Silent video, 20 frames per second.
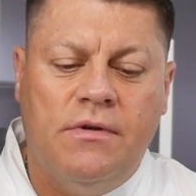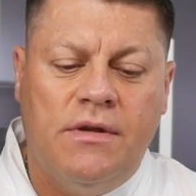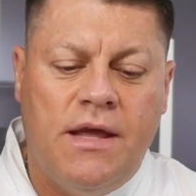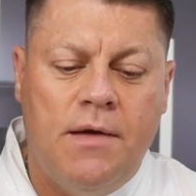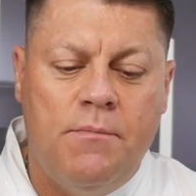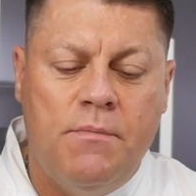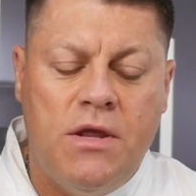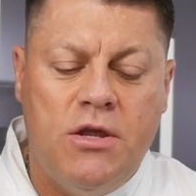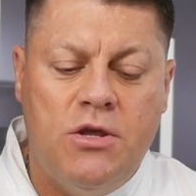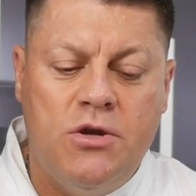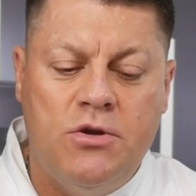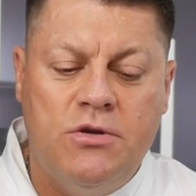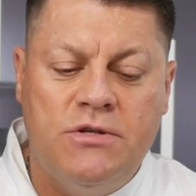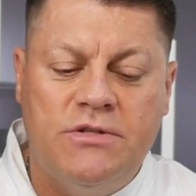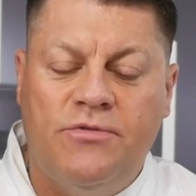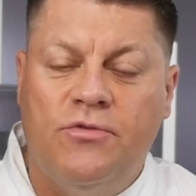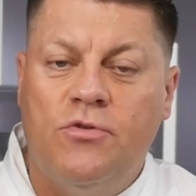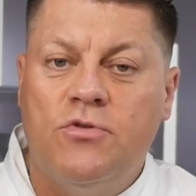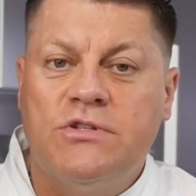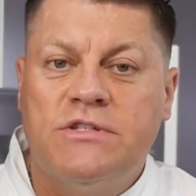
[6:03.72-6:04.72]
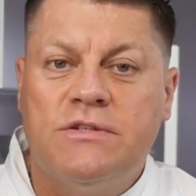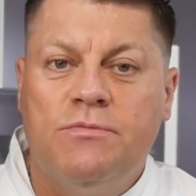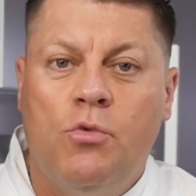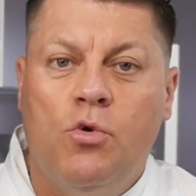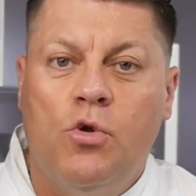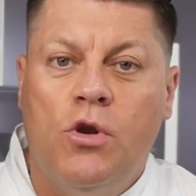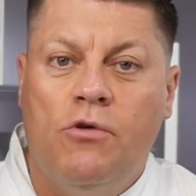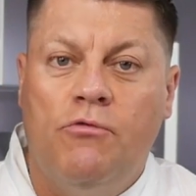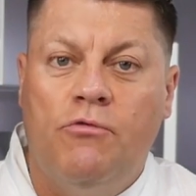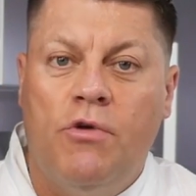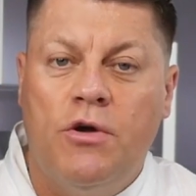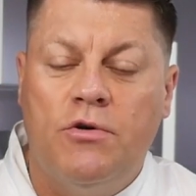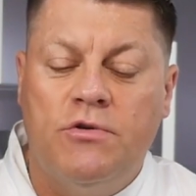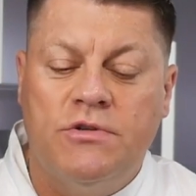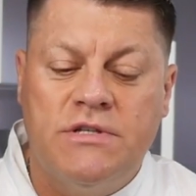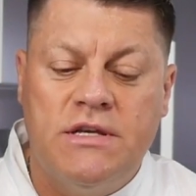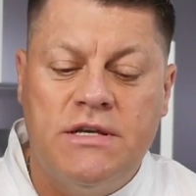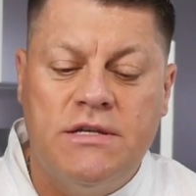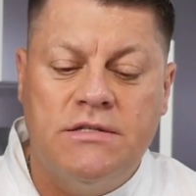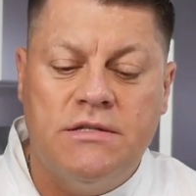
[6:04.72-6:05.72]
can be used for smaller
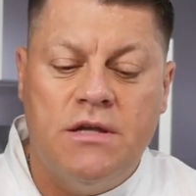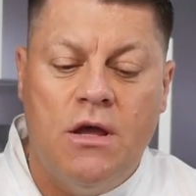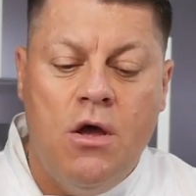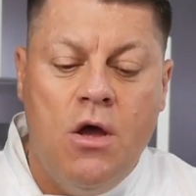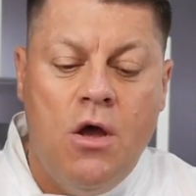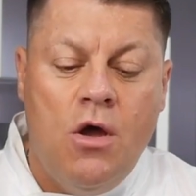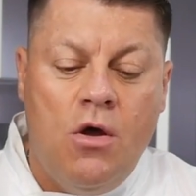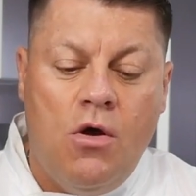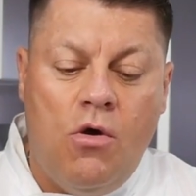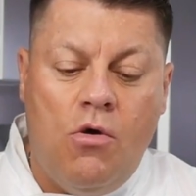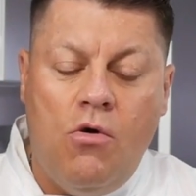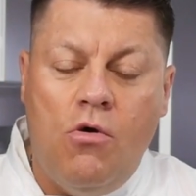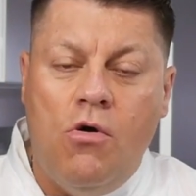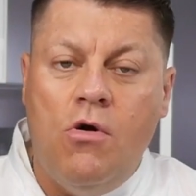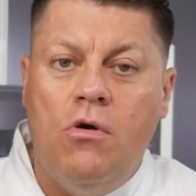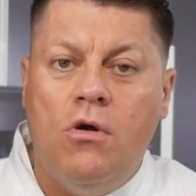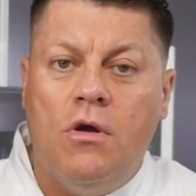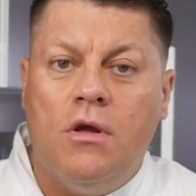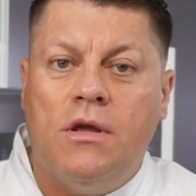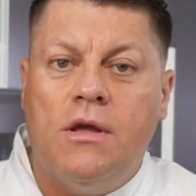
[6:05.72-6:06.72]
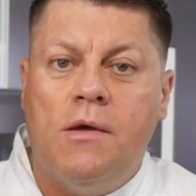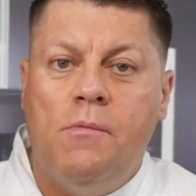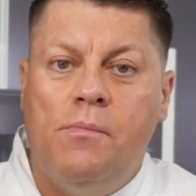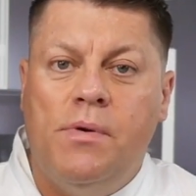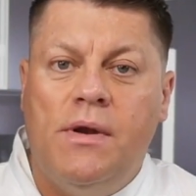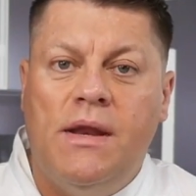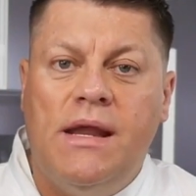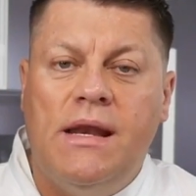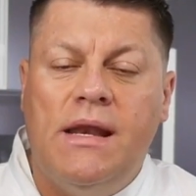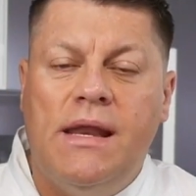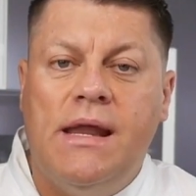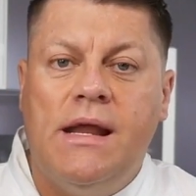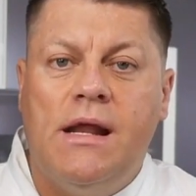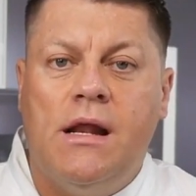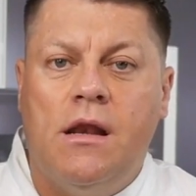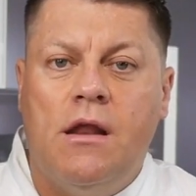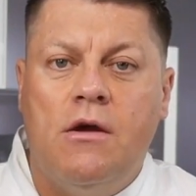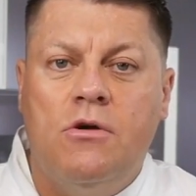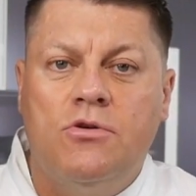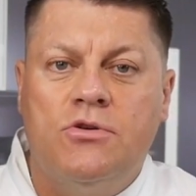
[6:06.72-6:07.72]
roses or completely
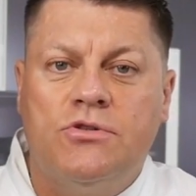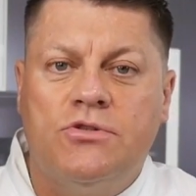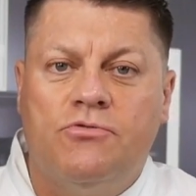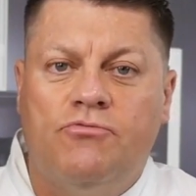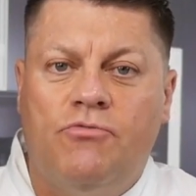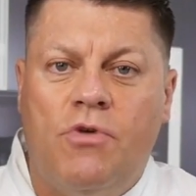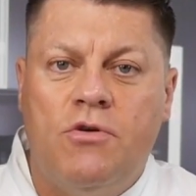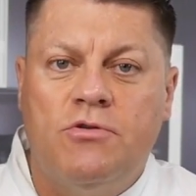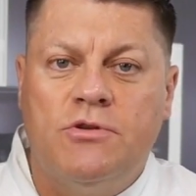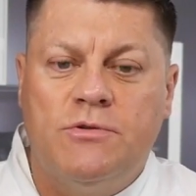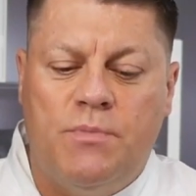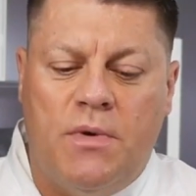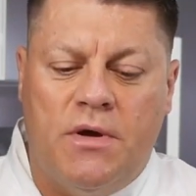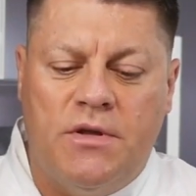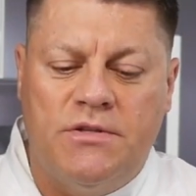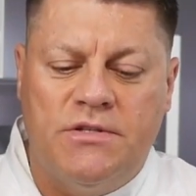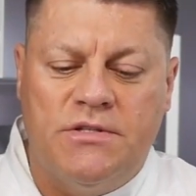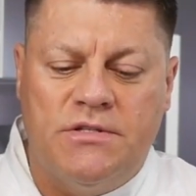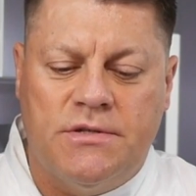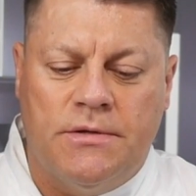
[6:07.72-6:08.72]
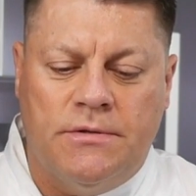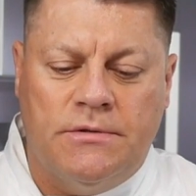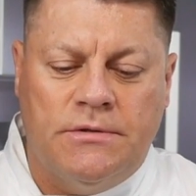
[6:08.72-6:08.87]
closed rosebuds.